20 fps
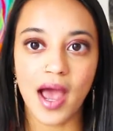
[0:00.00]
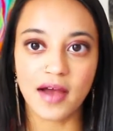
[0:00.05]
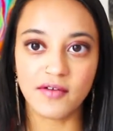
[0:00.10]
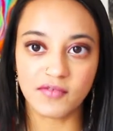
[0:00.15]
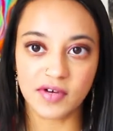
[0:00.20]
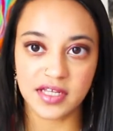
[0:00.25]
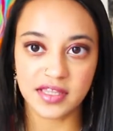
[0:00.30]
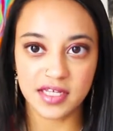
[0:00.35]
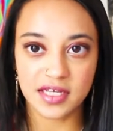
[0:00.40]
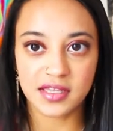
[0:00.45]

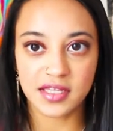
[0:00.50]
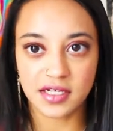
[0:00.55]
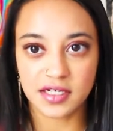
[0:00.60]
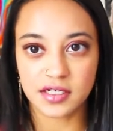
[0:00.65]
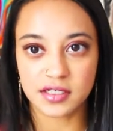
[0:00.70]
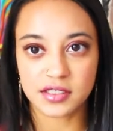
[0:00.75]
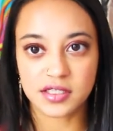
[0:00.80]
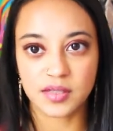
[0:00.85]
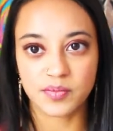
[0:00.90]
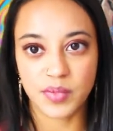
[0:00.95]
everything that
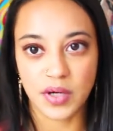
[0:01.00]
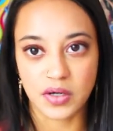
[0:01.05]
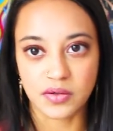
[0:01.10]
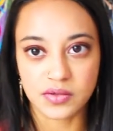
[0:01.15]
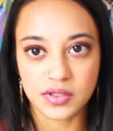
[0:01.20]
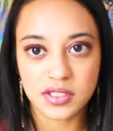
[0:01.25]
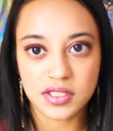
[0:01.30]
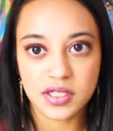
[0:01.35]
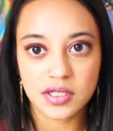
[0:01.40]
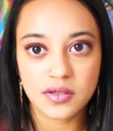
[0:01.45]
you're
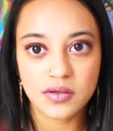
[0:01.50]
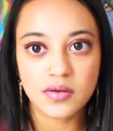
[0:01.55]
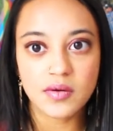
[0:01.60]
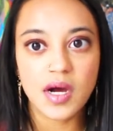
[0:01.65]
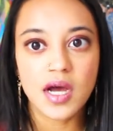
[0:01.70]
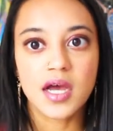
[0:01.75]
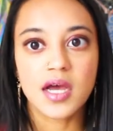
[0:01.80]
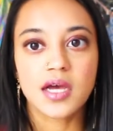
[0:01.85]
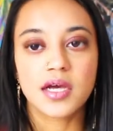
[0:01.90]
supposed to,